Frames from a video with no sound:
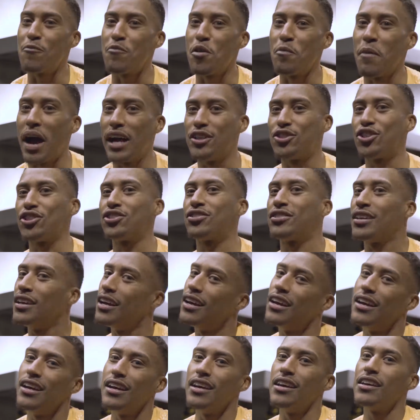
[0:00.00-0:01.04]
Cameraman, just
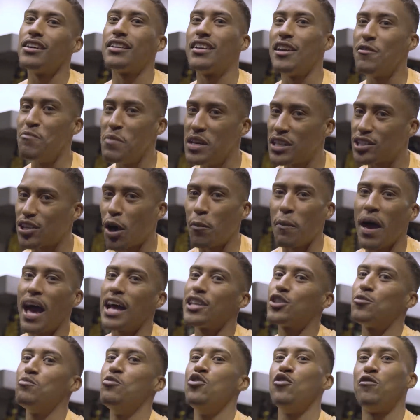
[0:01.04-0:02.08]
give me some
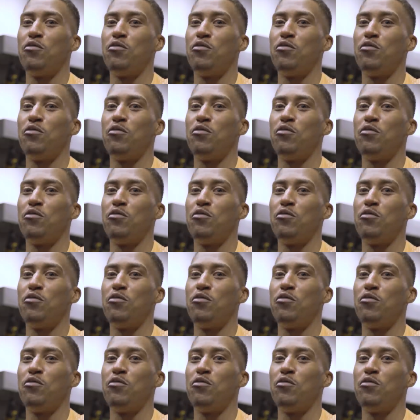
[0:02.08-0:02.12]
head